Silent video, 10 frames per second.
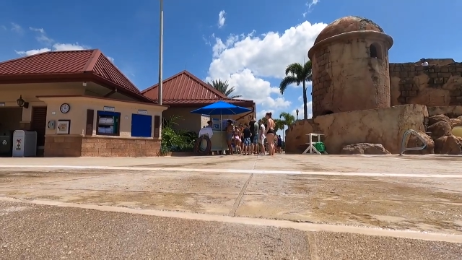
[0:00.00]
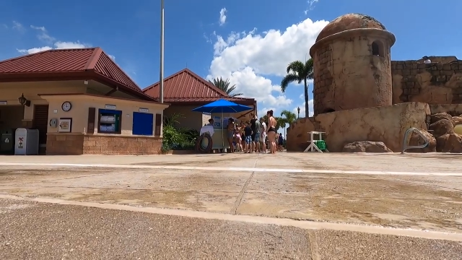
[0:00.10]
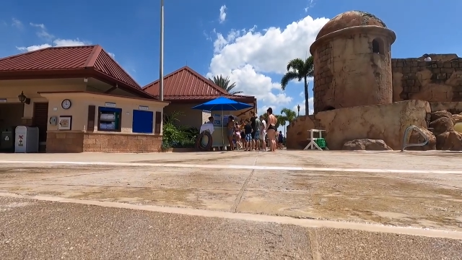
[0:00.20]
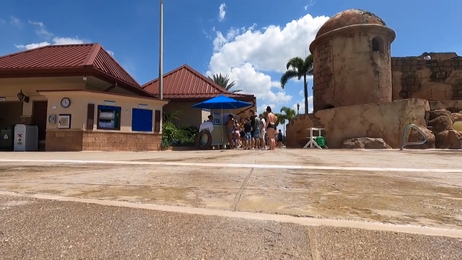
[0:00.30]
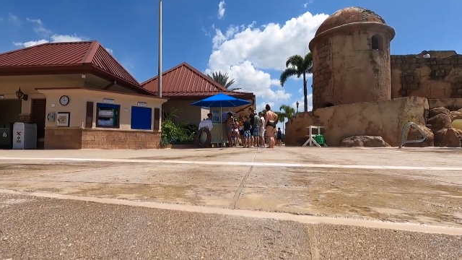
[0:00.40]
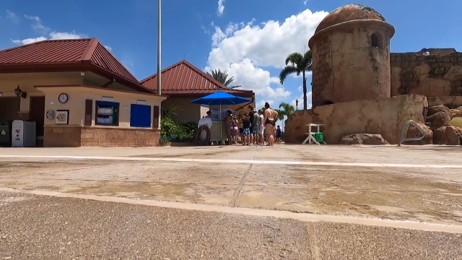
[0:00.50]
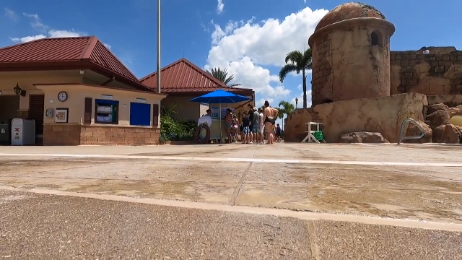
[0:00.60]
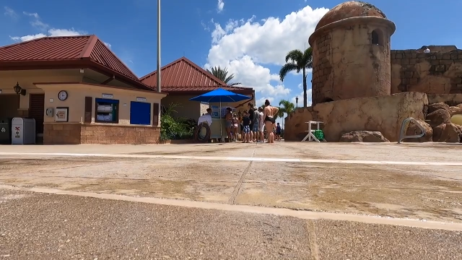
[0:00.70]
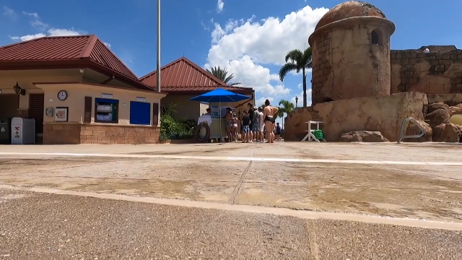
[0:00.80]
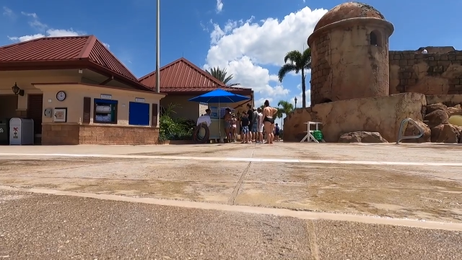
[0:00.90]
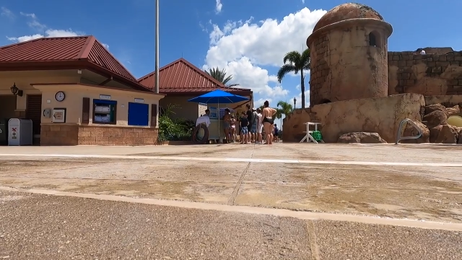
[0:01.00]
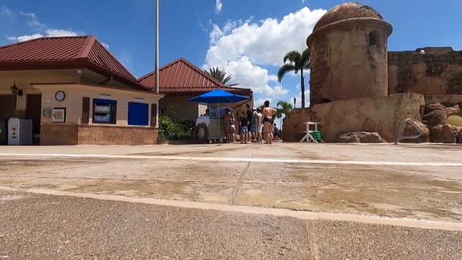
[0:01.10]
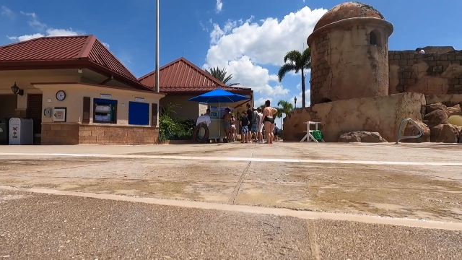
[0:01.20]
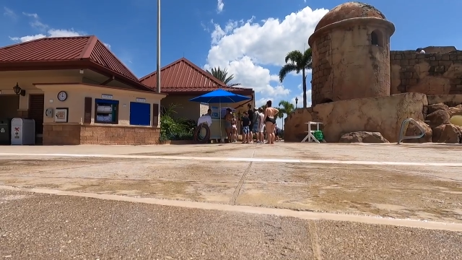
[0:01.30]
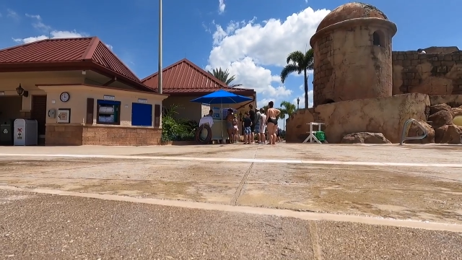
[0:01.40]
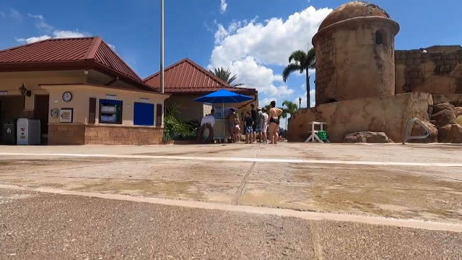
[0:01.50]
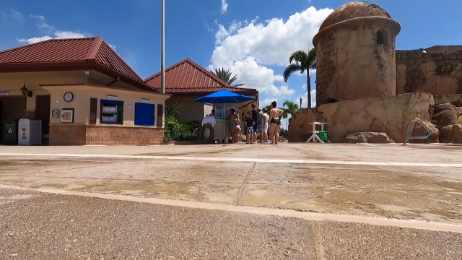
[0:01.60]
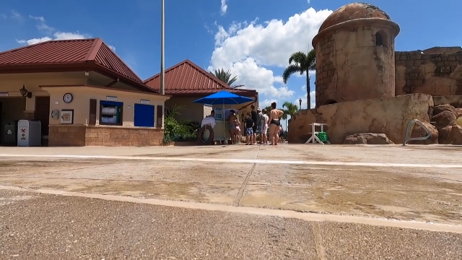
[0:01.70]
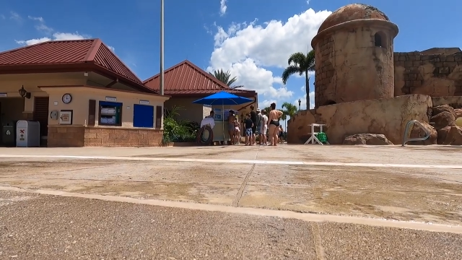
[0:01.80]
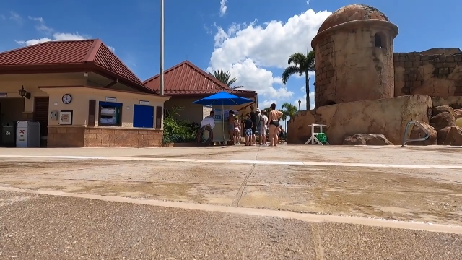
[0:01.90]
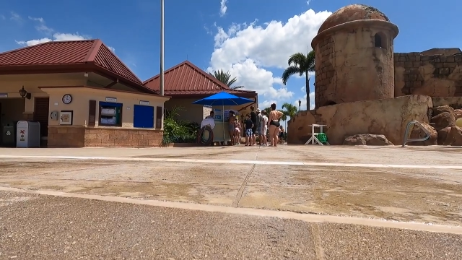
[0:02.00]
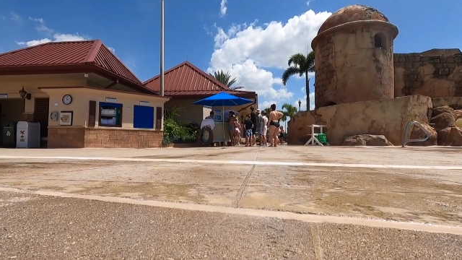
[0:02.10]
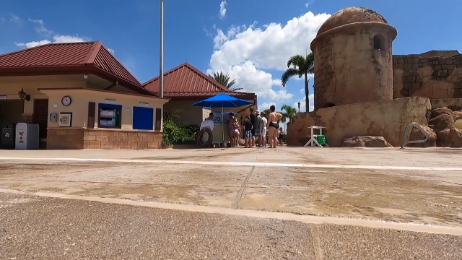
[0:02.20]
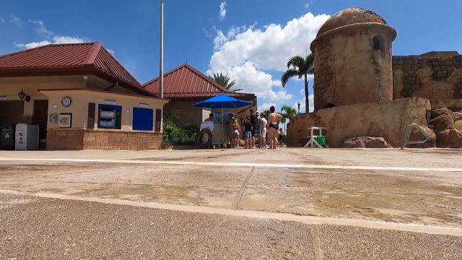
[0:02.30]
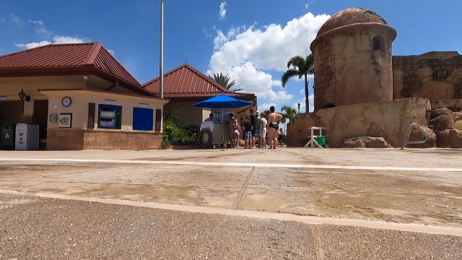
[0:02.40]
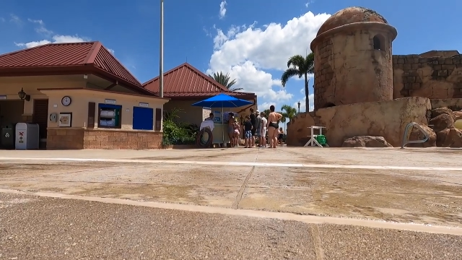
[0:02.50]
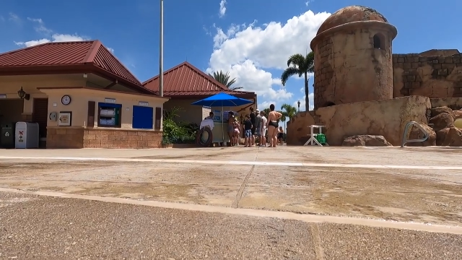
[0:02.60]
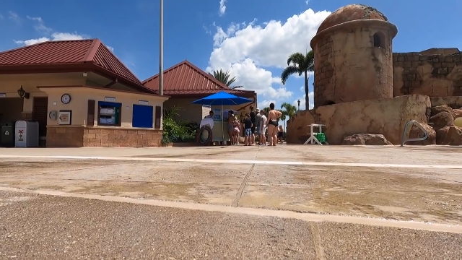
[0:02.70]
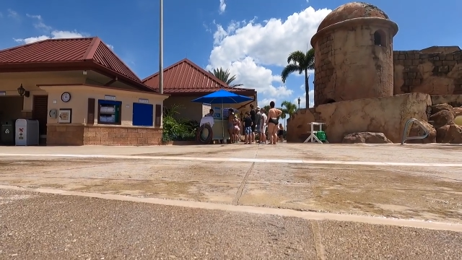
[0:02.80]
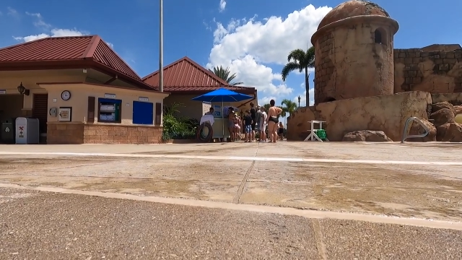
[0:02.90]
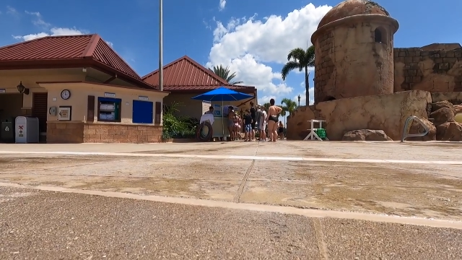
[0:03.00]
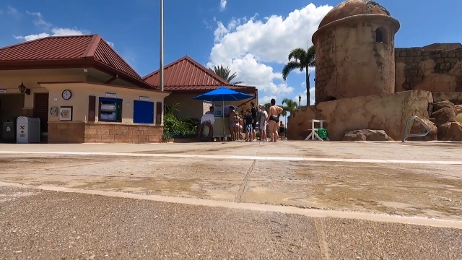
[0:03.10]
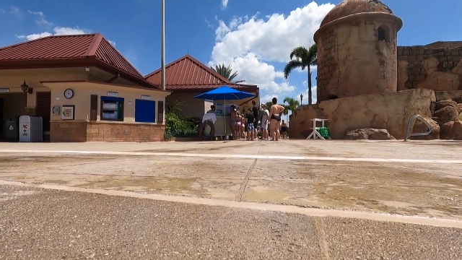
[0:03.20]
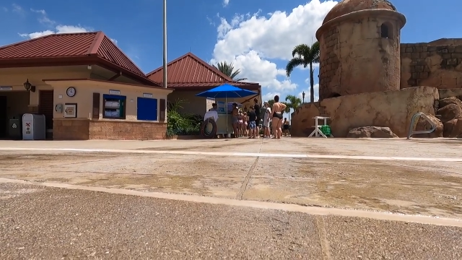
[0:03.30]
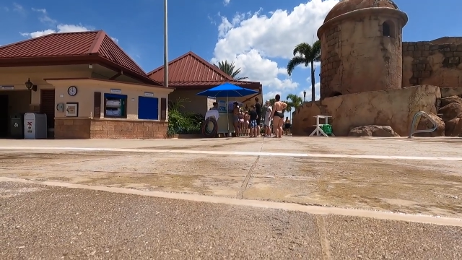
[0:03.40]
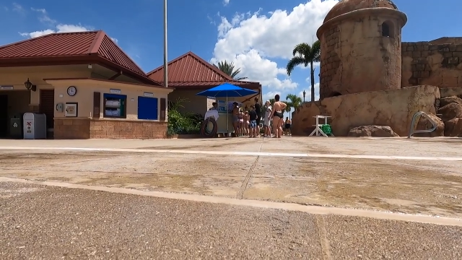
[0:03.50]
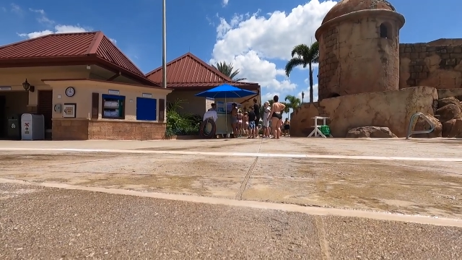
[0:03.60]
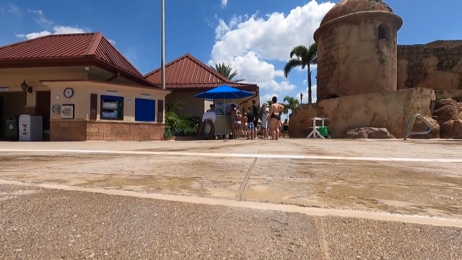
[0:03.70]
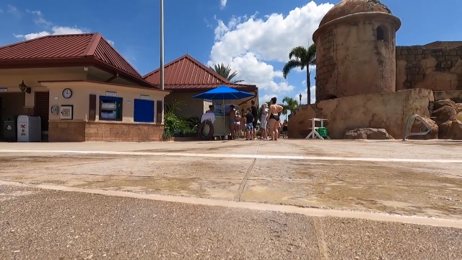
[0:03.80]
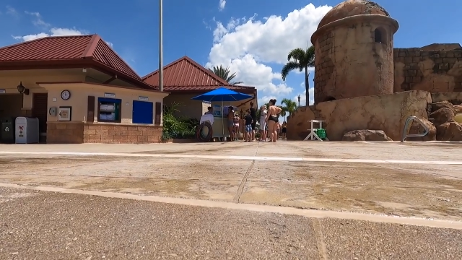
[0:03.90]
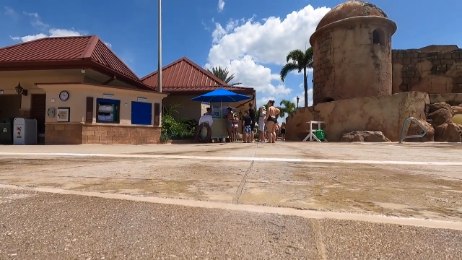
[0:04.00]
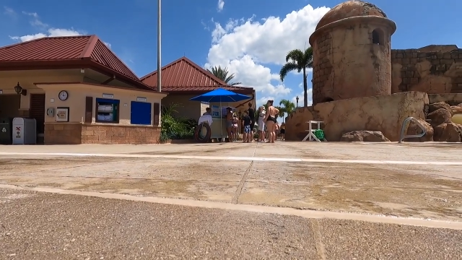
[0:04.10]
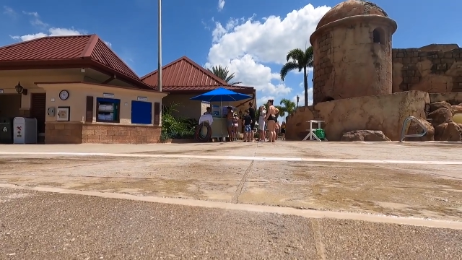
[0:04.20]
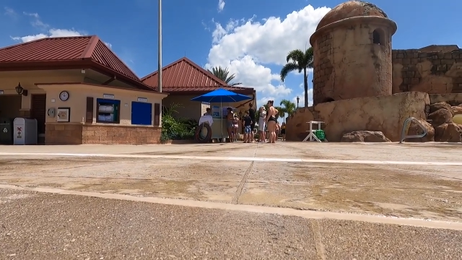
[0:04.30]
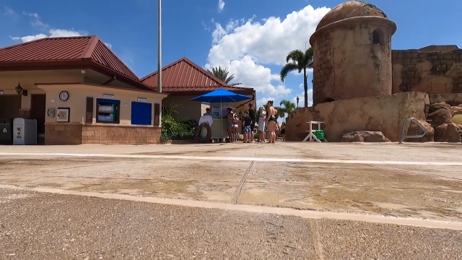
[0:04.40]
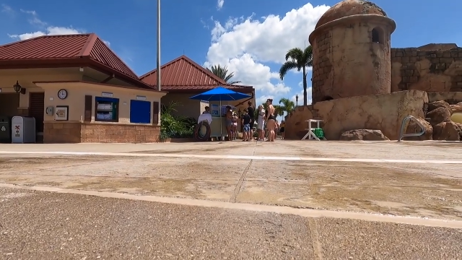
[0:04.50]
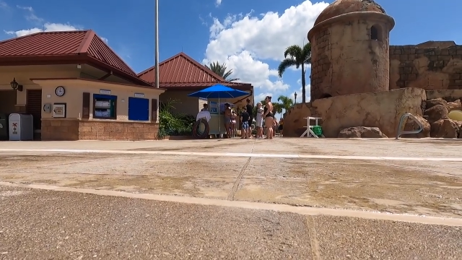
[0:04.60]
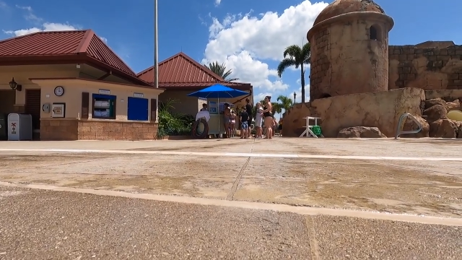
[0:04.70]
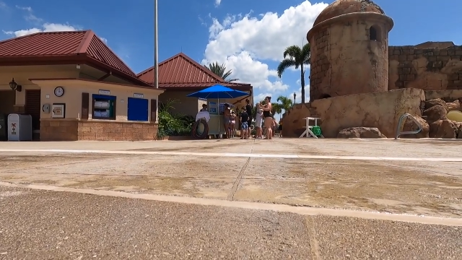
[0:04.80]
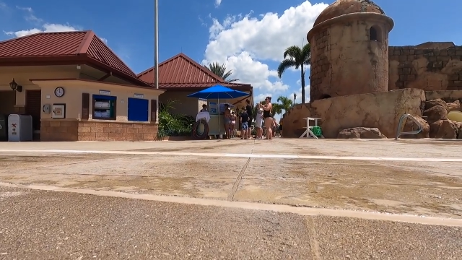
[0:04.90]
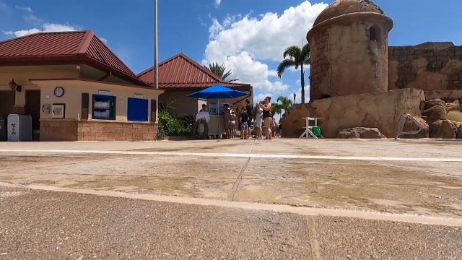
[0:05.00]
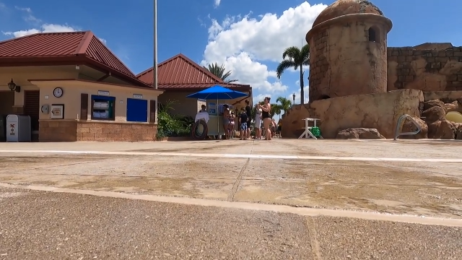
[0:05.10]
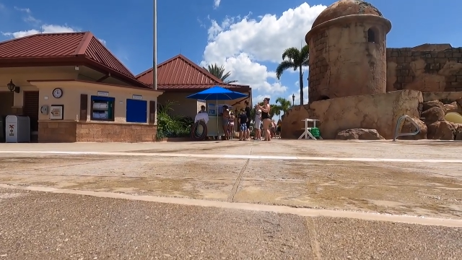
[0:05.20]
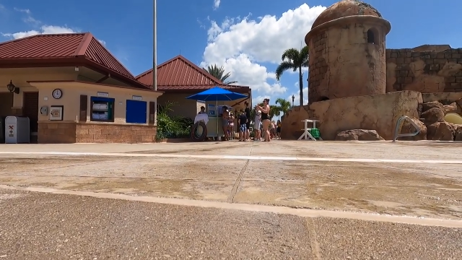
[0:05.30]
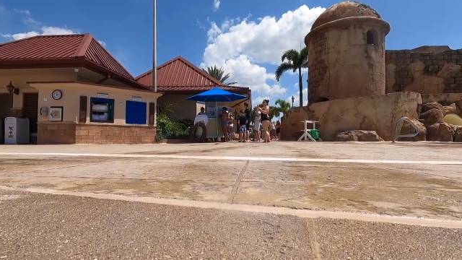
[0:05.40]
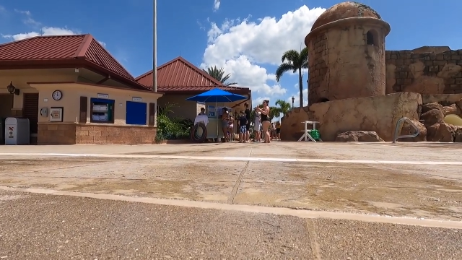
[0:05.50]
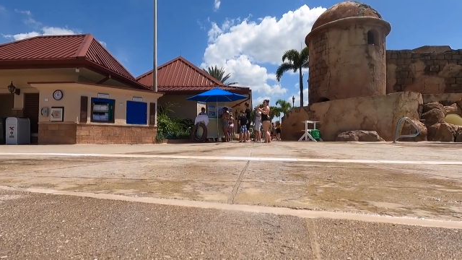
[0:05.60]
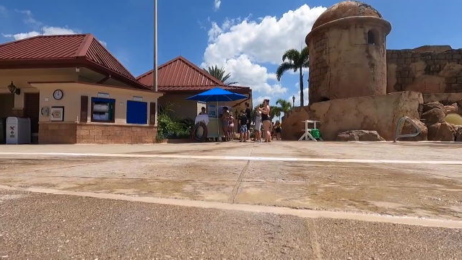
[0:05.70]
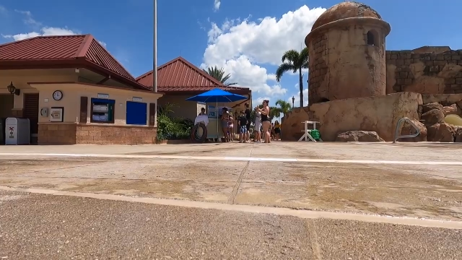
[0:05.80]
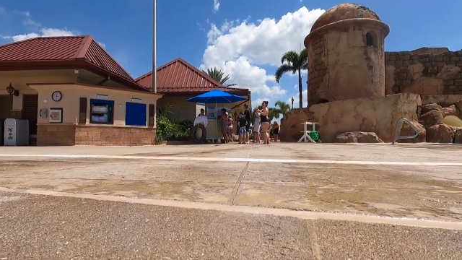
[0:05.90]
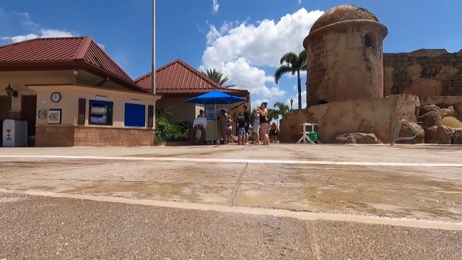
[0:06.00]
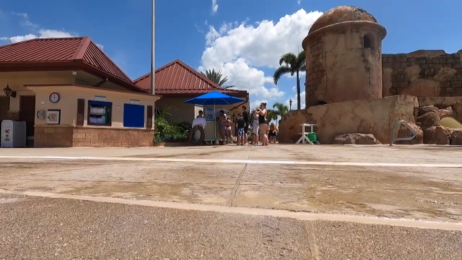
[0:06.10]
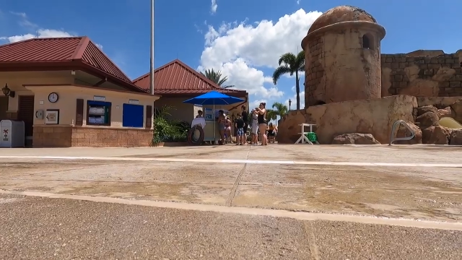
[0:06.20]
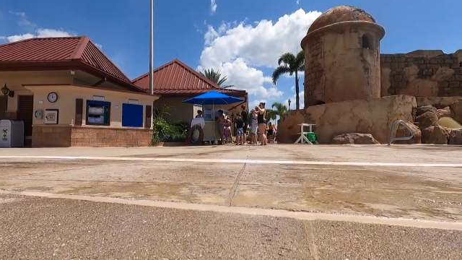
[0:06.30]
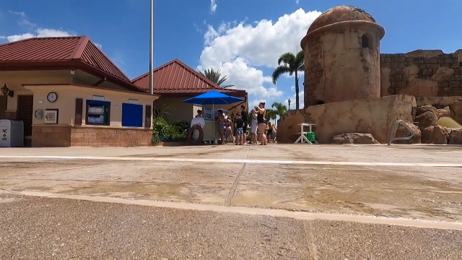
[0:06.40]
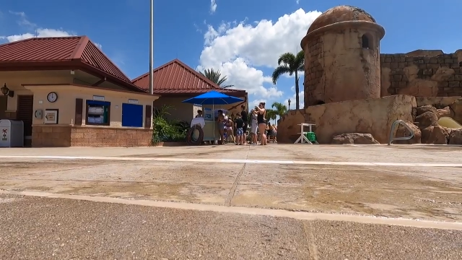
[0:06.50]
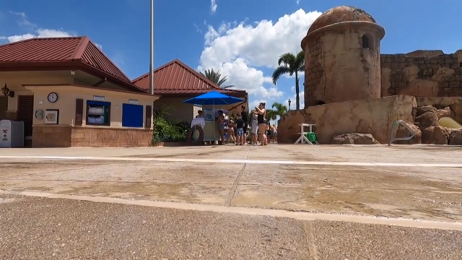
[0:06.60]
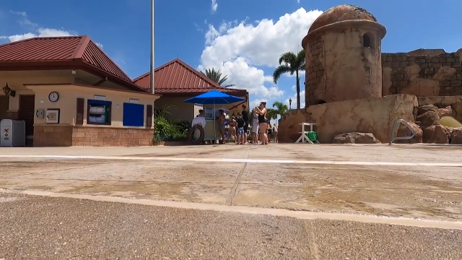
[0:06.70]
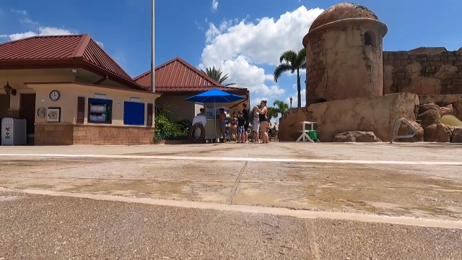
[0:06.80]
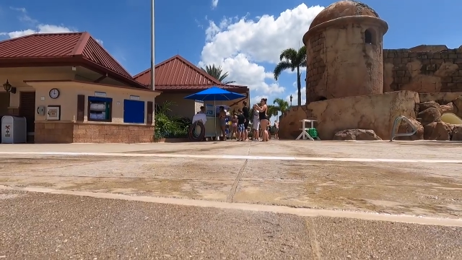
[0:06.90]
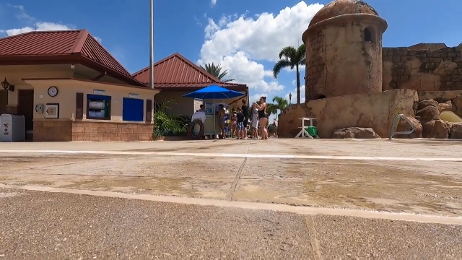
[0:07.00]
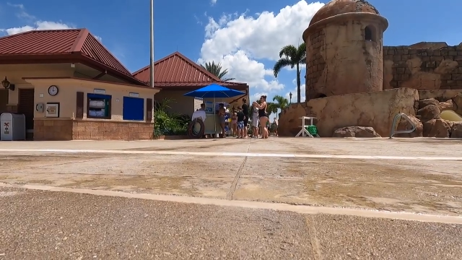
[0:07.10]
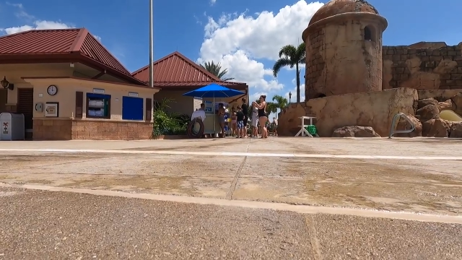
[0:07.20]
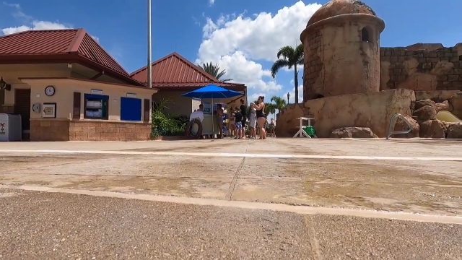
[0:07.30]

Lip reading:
No face is visible, so there are no lips to read.